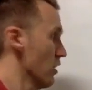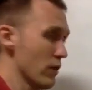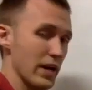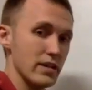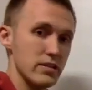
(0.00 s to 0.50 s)

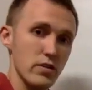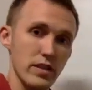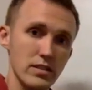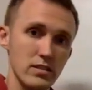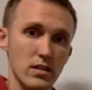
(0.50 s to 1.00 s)
Okay, so
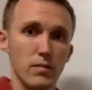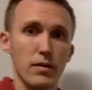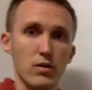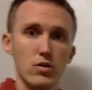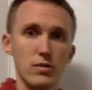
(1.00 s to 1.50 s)
that's
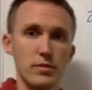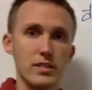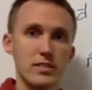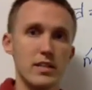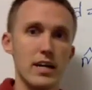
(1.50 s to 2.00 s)
about all I'm going
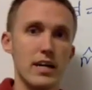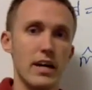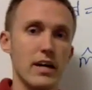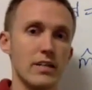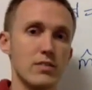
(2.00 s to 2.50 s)
to
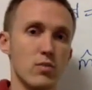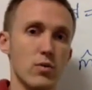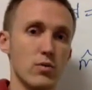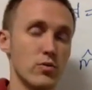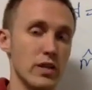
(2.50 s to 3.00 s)
say, and
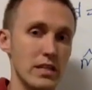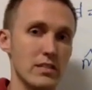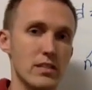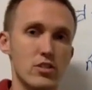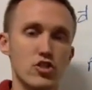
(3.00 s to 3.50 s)
what we'll do
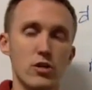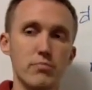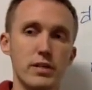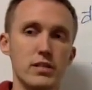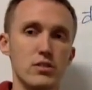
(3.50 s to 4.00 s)
next is
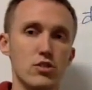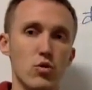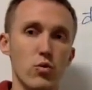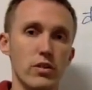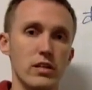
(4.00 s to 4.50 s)
jump
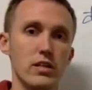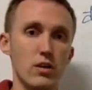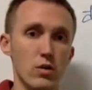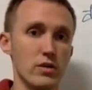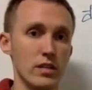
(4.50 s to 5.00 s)
into the
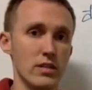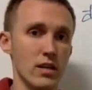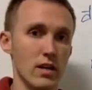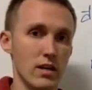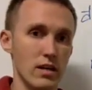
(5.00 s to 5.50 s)
coding.
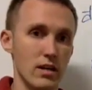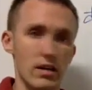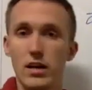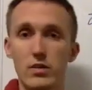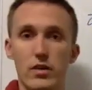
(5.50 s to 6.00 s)

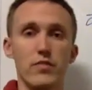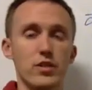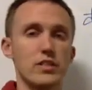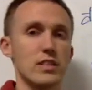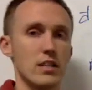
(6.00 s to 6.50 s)
I'll give
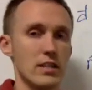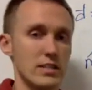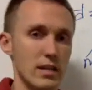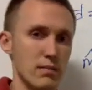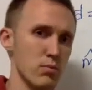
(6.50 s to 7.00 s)
you a little
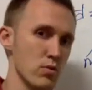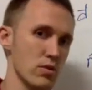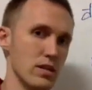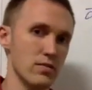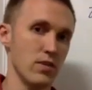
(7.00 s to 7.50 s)

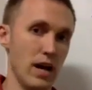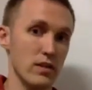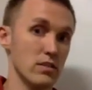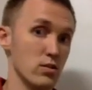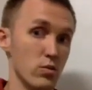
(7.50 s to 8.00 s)
example of
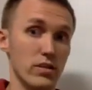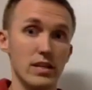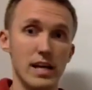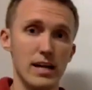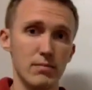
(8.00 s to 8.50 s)
how to do the
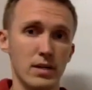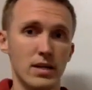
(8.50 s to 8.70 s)
lab